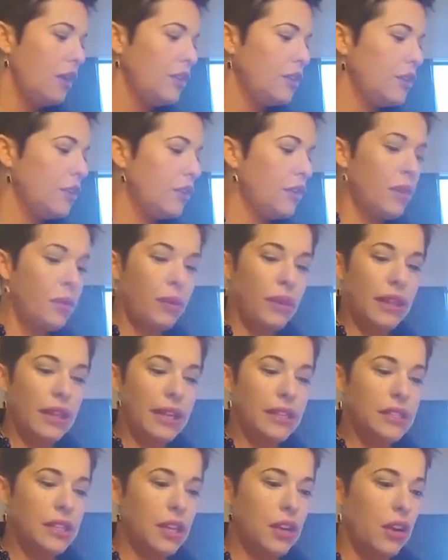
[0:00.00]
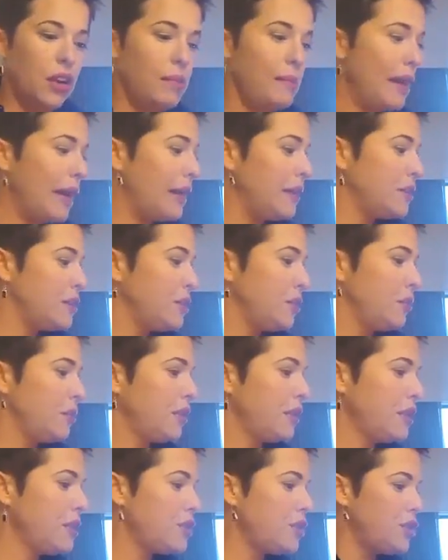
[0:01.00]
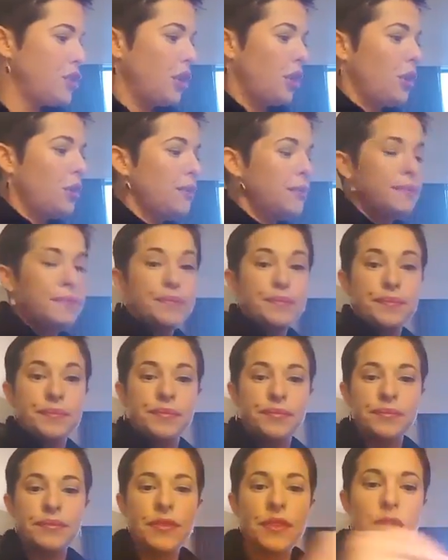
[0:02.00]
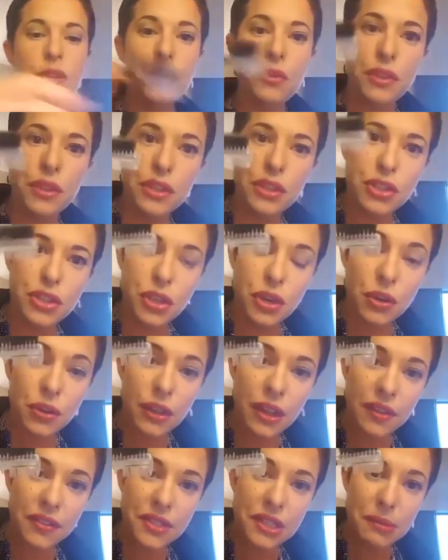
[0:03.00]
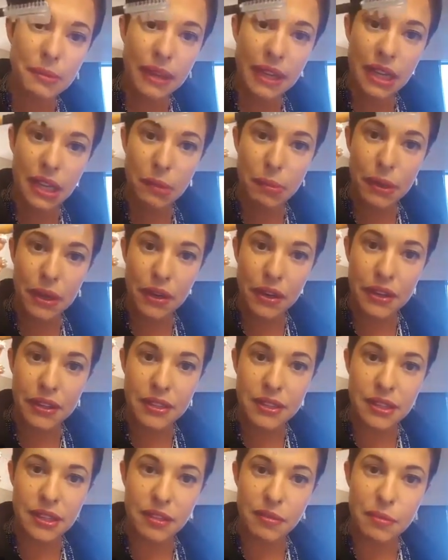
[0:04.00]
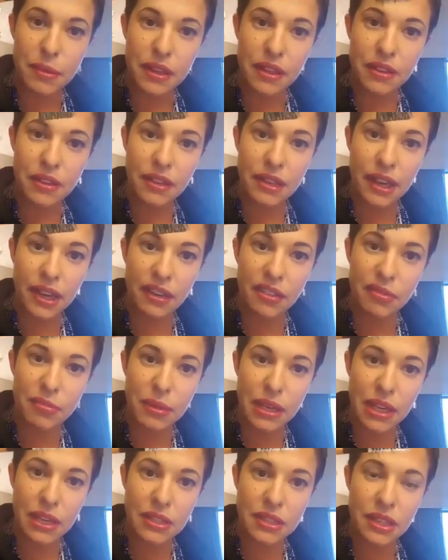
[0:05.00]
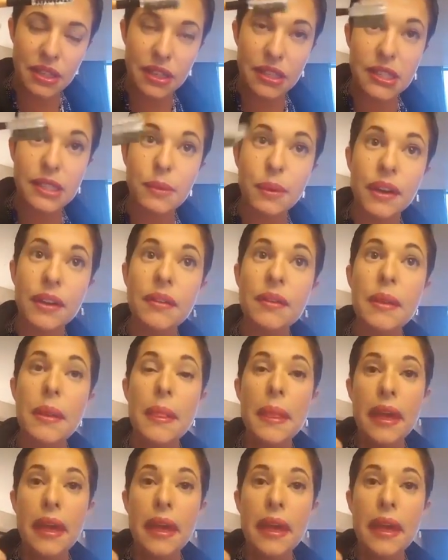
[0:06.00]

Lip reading: You know that we like to call mine Toothless Joe. Toothless Joe loves to make an appearance. I've been kind of mean to this one,